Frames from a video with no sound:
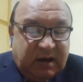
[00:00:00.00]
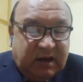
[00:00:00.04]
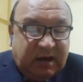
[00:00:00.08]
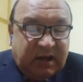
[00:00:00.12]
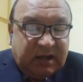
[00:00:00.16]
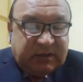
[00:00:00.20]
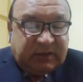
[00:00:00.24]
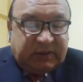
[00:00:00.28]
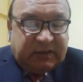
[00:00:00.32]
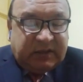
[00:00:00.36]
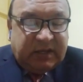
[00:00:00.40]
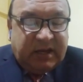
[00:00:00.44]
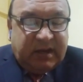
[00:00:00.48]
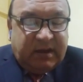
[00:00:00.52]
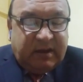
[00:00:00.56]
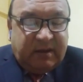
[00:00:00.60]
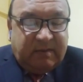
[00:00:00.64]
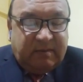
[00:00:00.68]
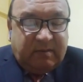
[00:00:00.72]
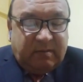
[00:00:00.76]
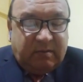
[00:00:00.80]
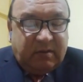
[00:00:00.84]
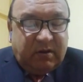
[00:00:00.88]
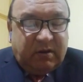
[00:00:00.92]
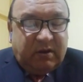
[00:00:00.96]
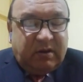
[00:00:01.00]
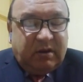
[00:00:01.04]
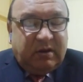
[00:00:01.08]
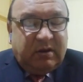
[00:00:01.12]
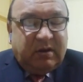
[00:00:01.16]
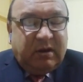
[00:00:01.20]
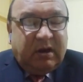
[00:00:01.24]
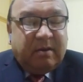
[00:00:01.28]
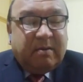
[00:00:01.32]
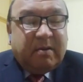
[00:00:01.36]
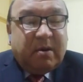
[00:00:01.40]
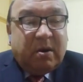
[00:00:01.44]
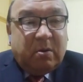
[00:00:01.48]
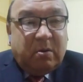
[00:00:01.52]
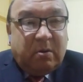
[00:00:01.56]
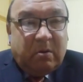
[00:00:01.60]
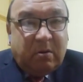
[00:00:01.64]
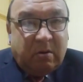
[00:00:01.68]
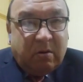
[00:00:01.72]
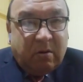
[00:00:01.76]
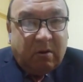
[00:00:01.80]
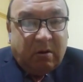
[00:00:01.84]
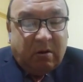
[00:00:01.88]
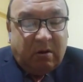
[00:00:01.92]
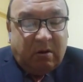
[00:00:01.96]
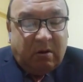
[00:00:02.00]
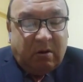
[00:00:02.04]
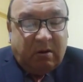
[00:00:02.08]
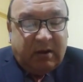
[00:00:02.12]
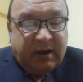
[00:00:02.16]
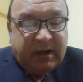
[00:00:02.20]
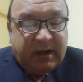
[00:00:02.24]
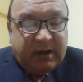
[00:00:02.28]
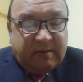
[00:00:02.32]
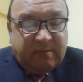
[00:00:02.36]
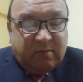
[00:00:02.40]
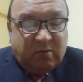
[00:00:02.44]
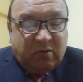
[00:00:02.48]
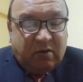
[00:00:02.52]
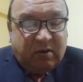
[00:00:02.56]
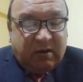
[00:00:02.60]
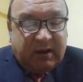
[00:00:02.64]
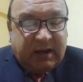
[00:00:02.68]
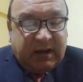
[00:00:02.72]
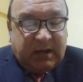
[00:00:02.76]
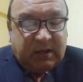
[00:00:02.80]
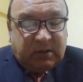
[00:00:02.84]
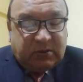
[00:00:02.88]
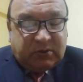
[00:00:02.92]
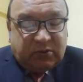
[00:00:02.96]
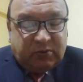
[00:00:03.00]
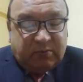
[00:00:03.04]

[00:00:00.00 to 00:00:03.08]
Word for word: a theme about law and morale